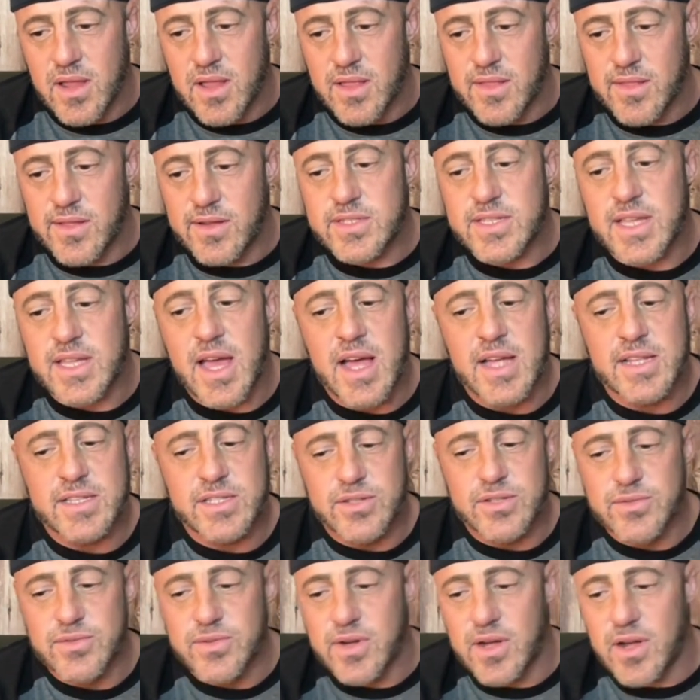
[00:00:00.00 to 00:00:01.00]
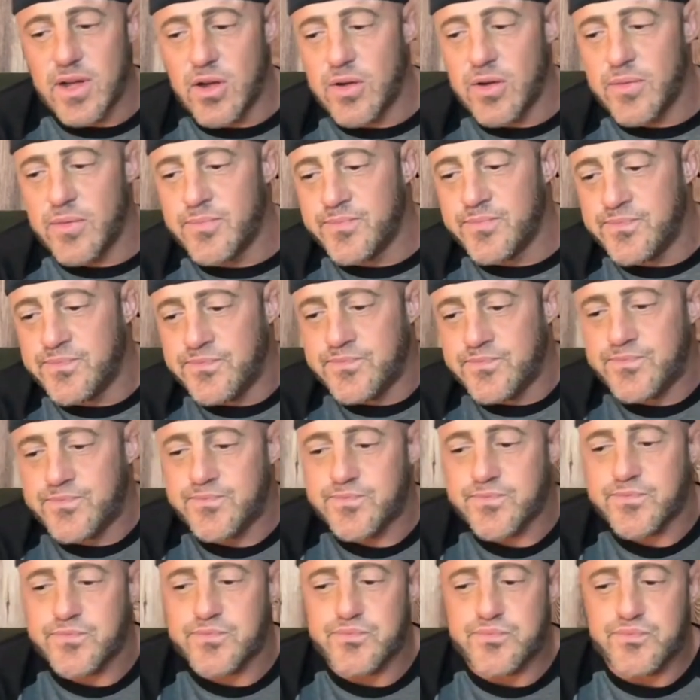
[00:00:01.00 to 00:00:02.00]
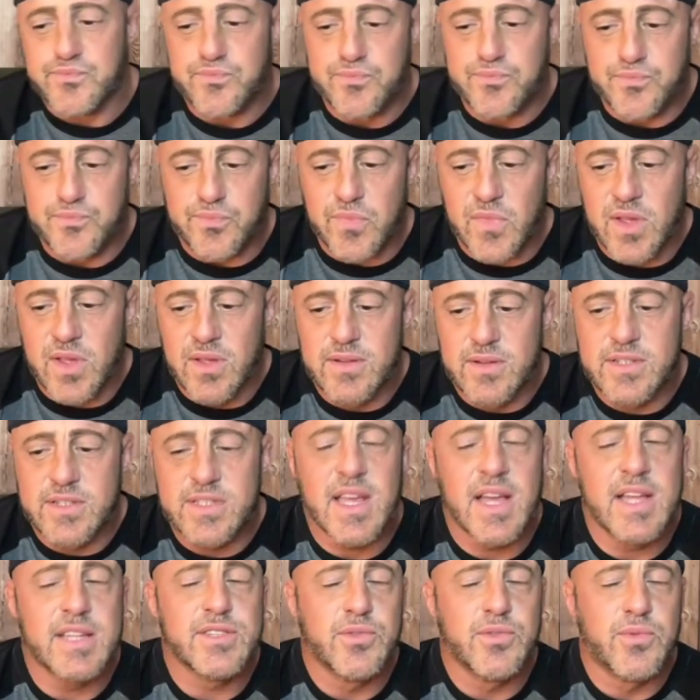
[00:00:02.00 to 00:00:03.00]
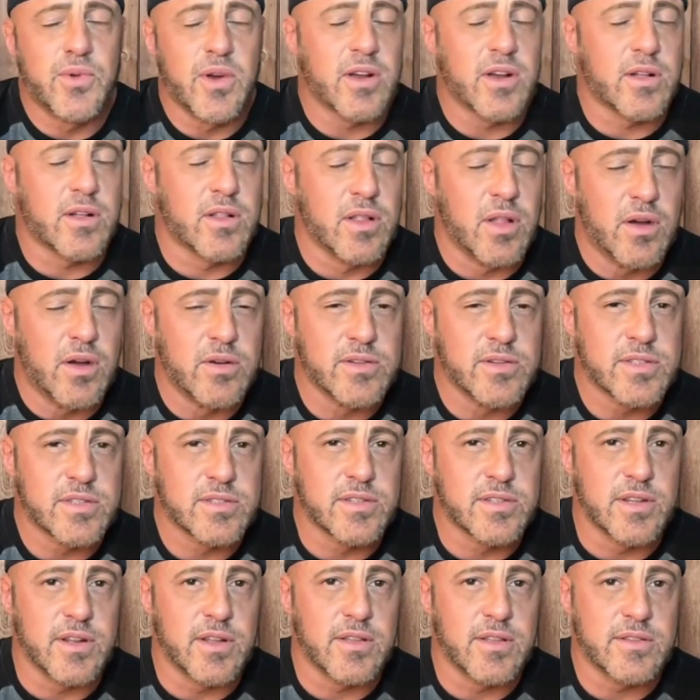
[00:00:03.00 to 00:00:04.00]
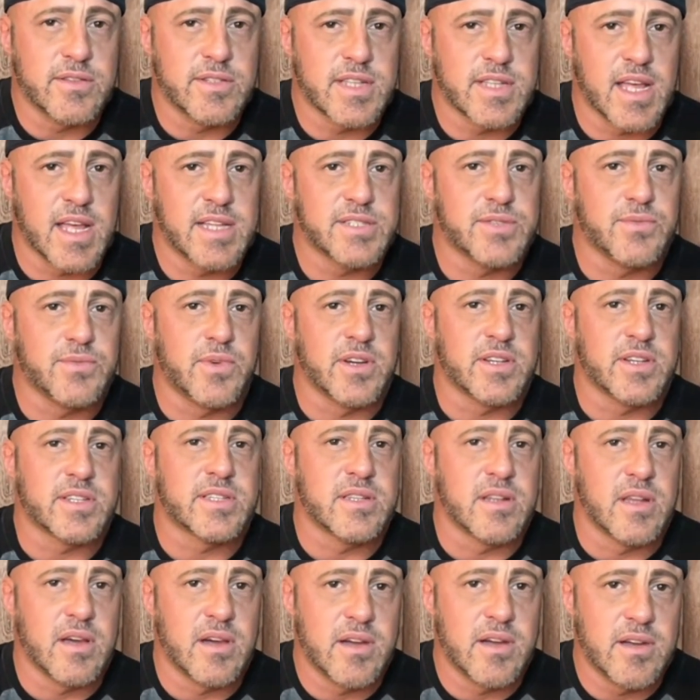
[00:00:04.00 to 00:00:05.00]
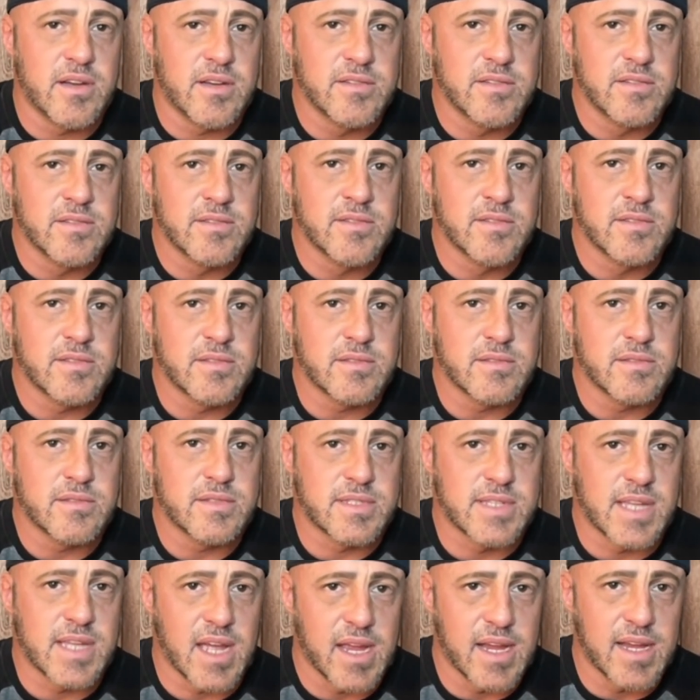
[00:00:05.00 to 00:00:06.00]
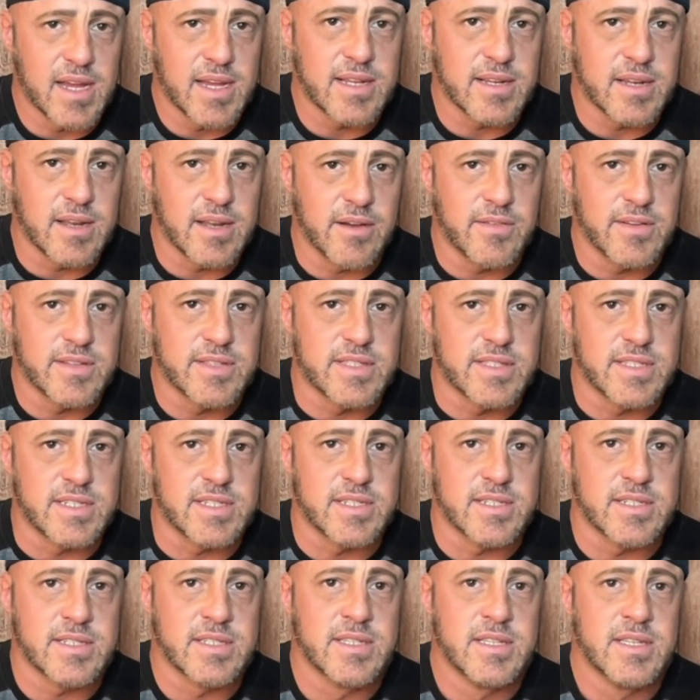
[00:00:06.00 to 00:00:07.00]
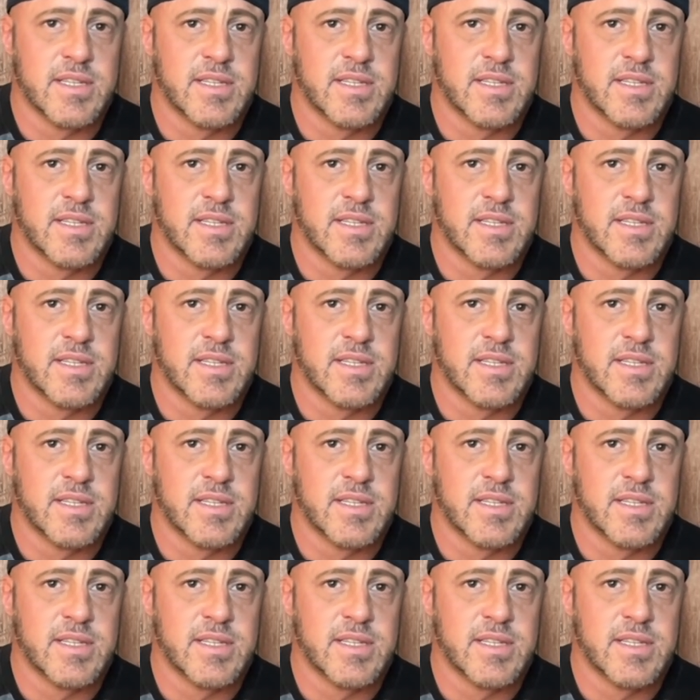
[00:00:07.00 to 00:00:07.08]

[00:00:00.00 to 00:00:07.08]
There's guys who, um, there's guys who work close, you know, there's guys who work snug, tight and everything.